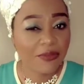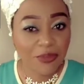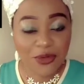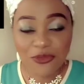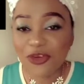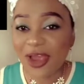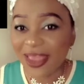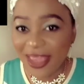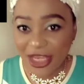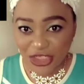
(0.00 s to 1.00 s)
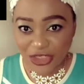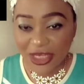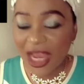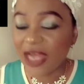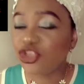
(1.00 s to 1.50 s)
Bofa Kitchen
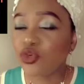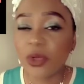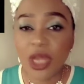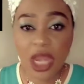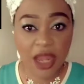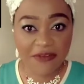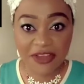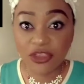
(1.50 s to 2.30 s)
and you will love it.